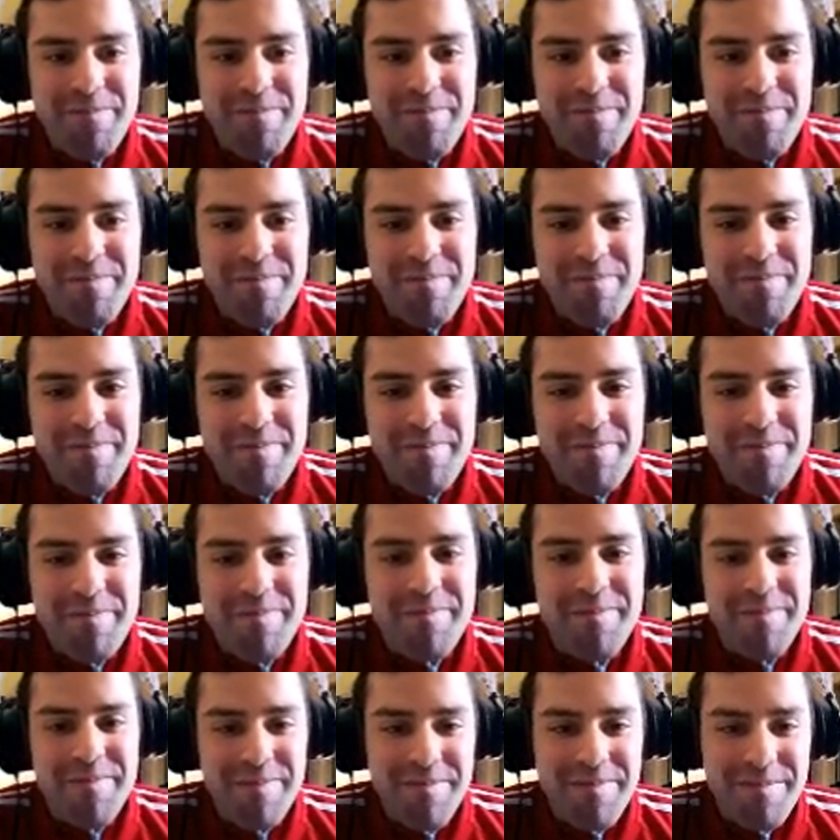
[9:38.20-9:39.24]

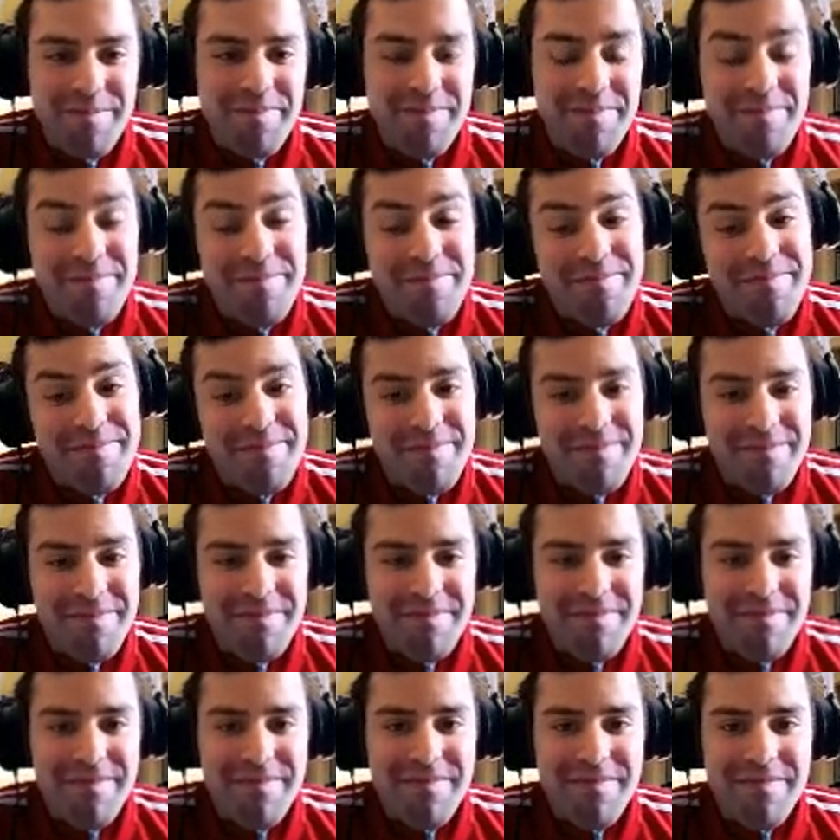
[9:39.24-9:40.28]

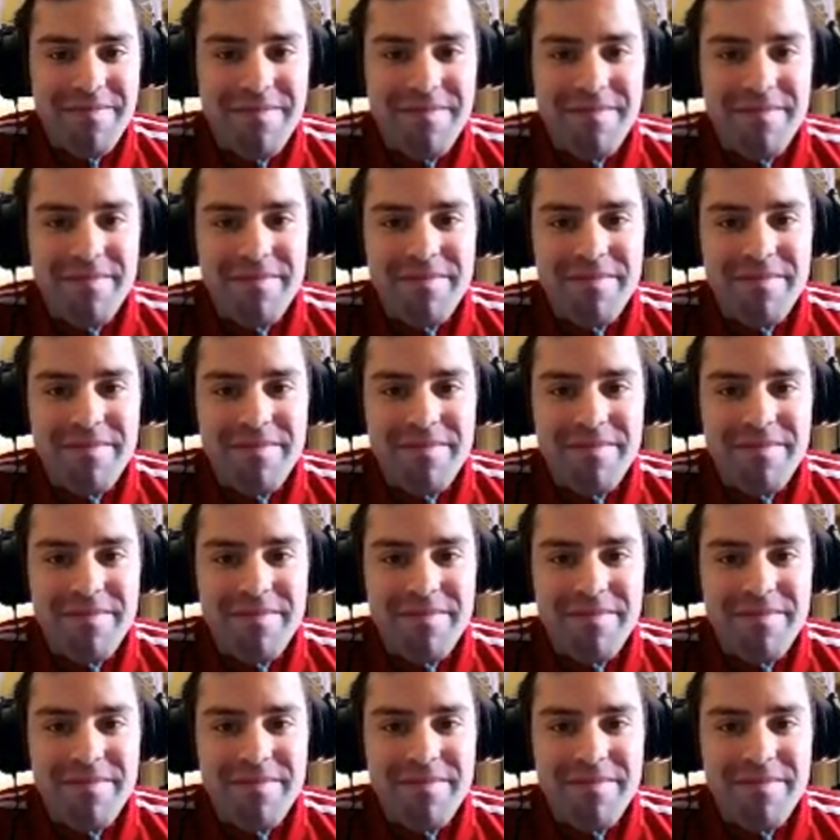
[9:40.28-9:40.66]
[no speech]